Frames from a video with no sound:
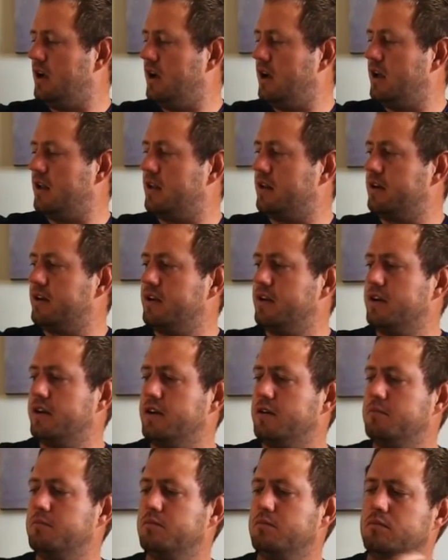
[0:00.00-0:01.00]
and
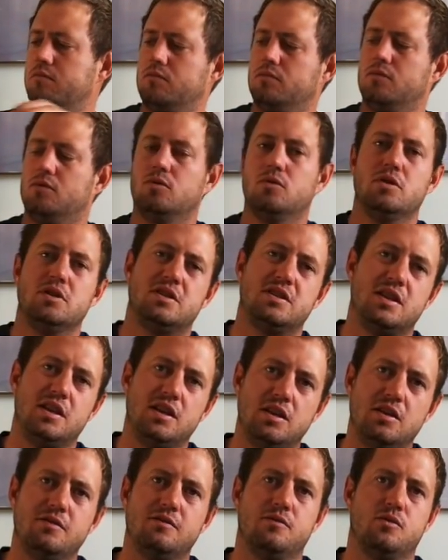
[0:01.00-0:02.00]
um, a
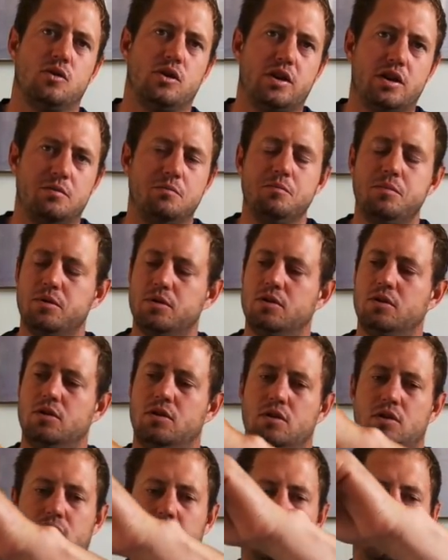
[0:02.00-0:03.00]
sleeve or a crimp,
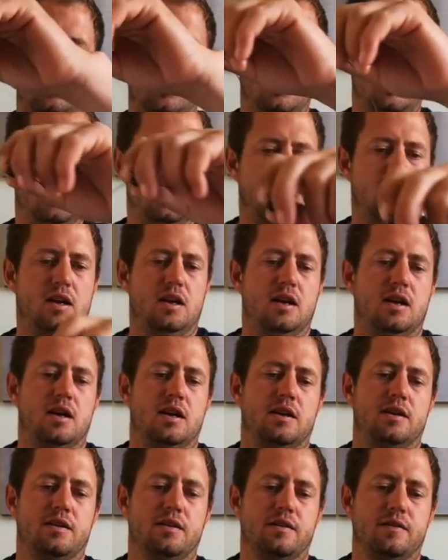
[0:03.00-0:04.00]

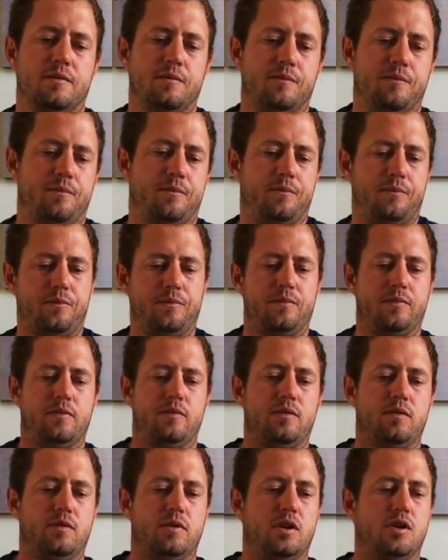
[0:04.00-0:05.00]
and
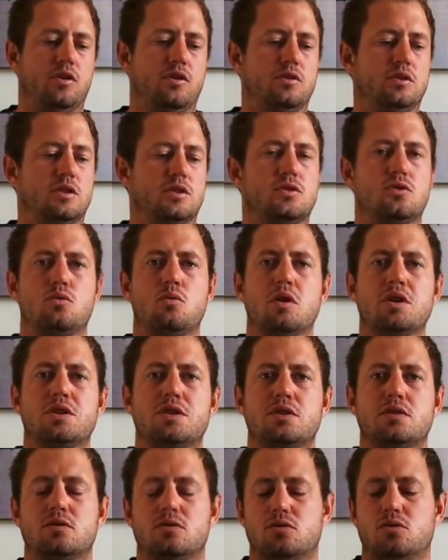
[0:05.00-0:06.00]
then you just
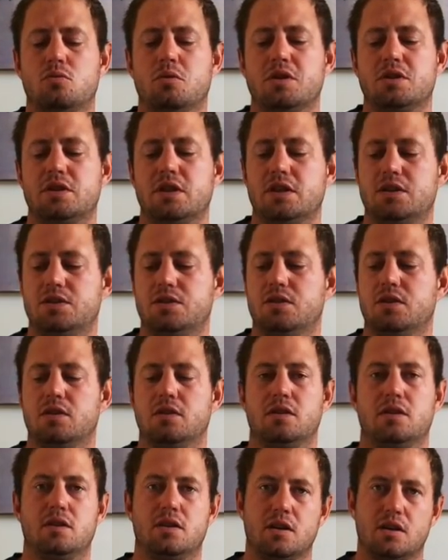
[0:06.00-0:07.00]
squash squash that
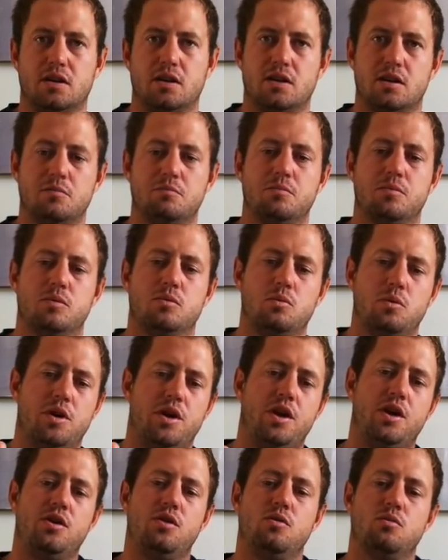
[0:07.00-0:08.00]
crimp
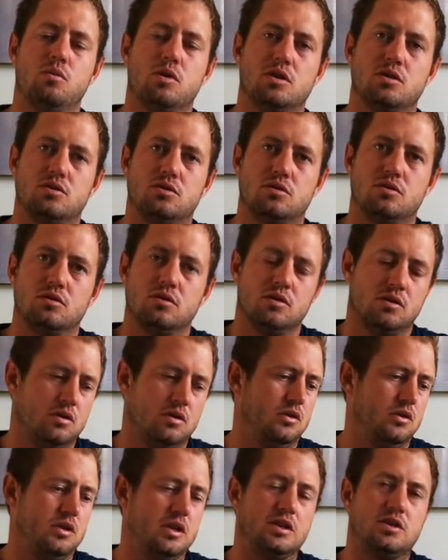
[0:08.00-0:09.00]
where you want
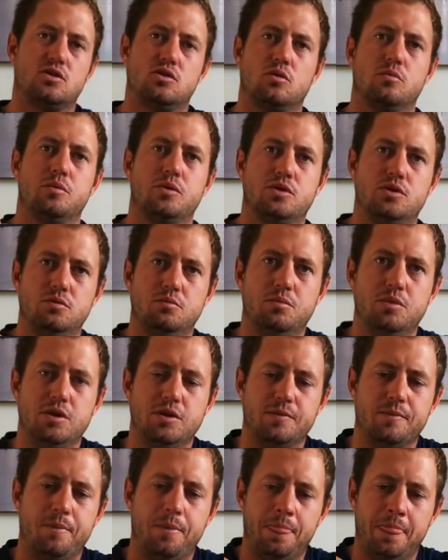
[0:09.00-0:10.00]
that stopper to
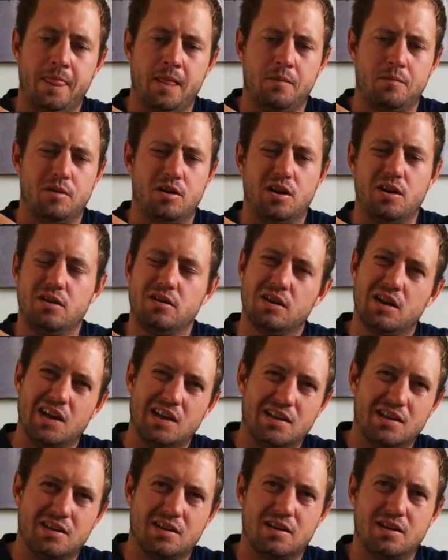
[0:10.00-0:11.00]
be. But I don't
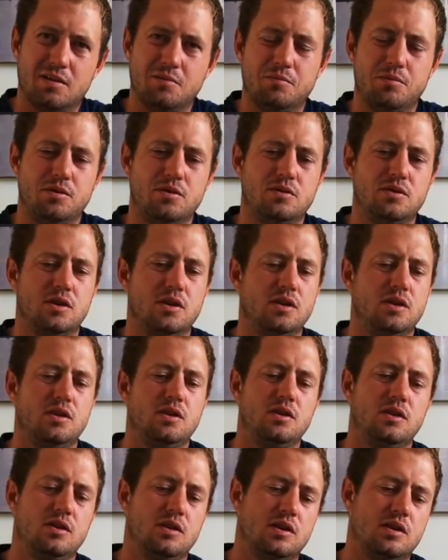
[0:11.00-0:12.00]
like that crimp.
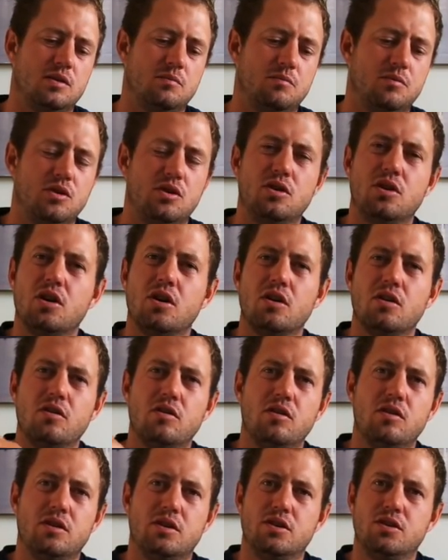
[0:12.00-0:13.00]
Usually um, you don't
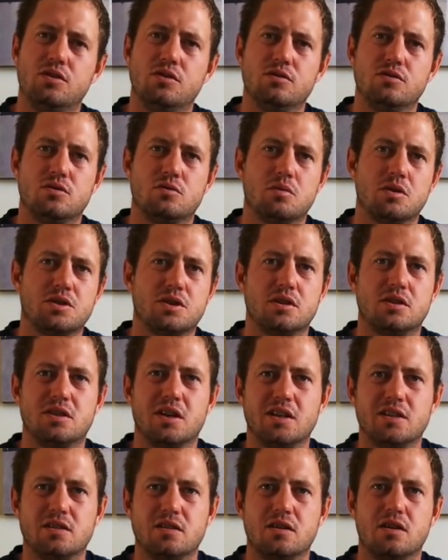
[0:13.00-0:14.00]
know, did you squash it
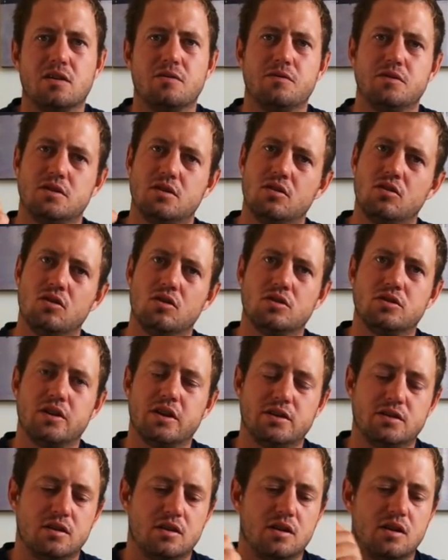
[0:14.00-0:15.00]
tight enough, is it not
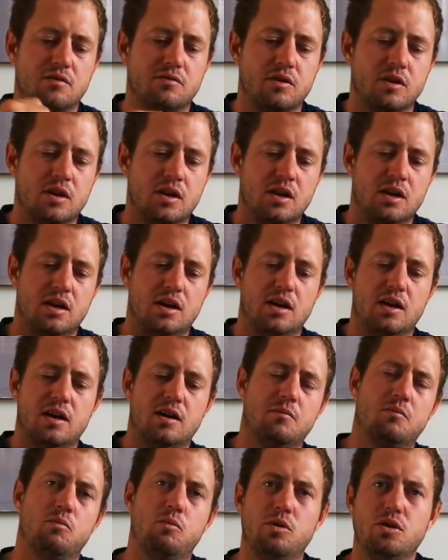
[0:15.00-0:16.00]
tight enough?
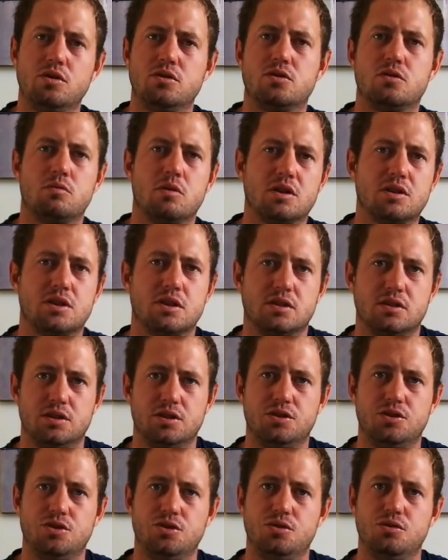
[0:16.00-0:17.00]
Um, when you squash it,
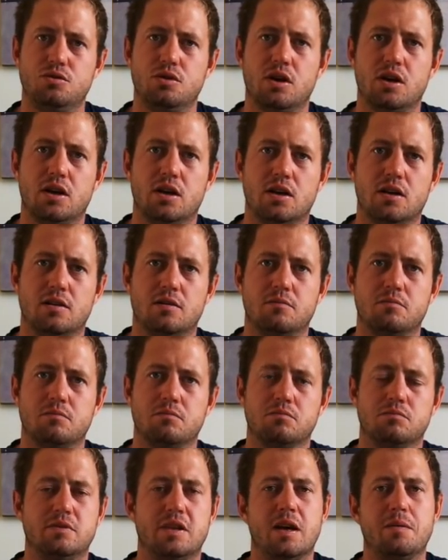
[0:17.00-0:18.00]
did you
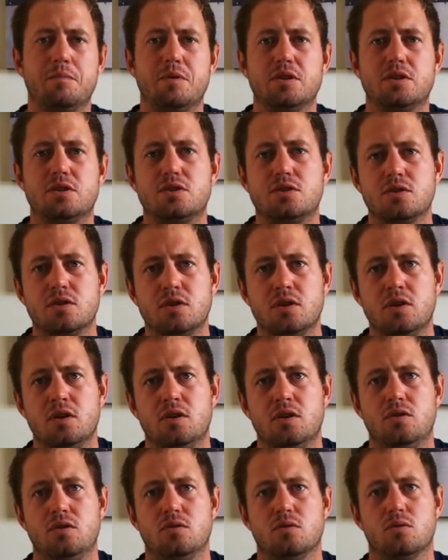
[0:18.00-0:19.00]
um, damage
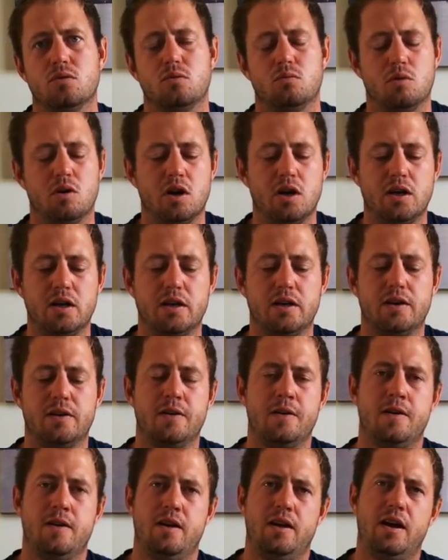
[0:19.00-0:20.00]
your wire?
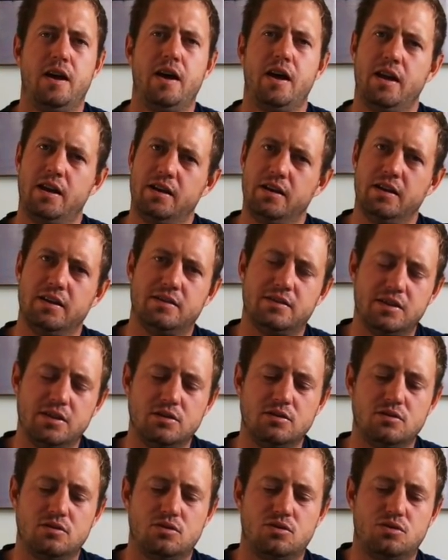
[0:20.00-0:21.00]
And it
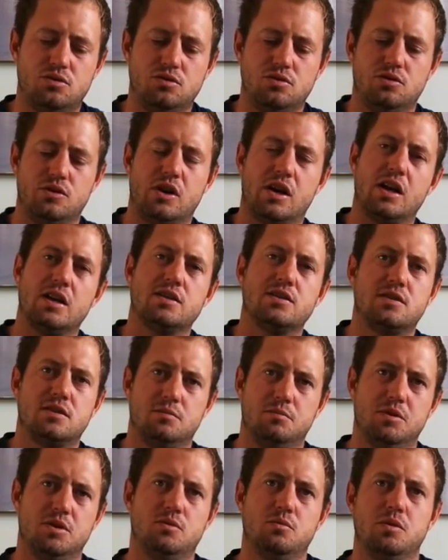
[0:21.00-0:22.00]
tends to rust a
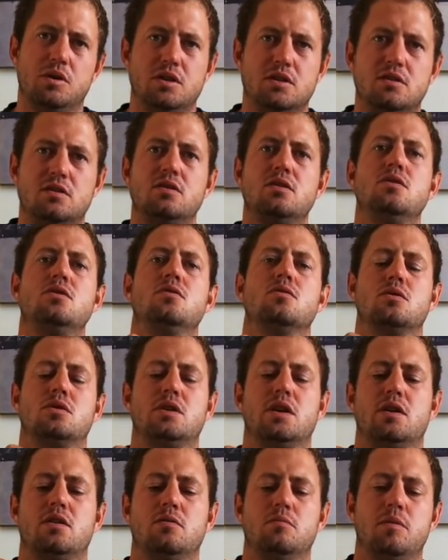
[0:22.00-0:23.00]
bit when it's in your
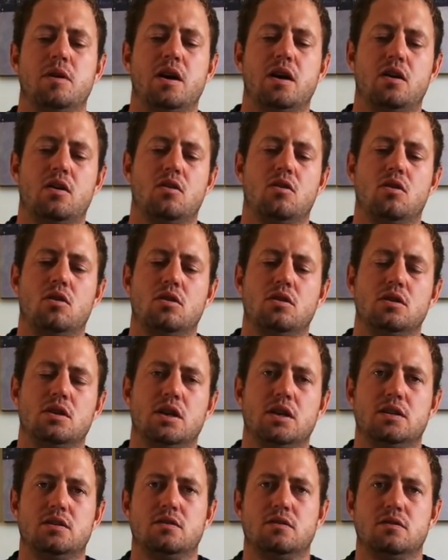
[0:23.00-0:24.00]
tackle bag on
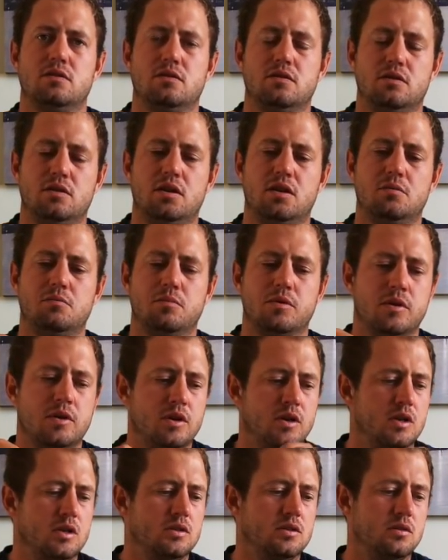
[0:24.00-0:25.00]
that crimp.
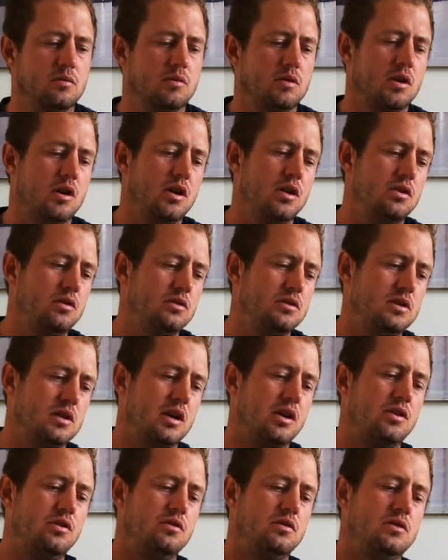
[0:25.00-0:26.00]
So what I use,
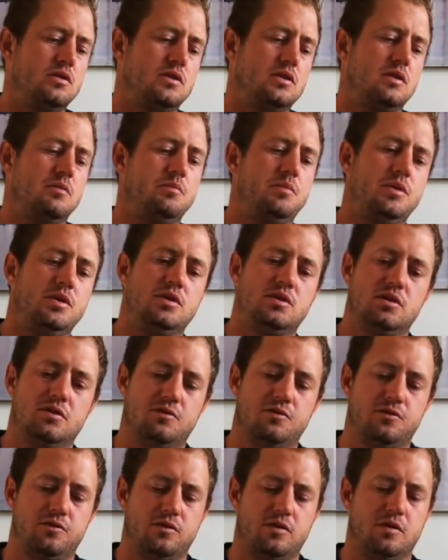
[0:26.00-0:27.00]
I use a piece
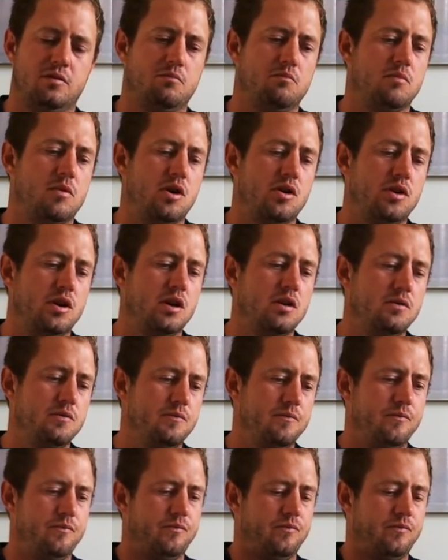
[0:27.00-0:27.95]
of um, Mona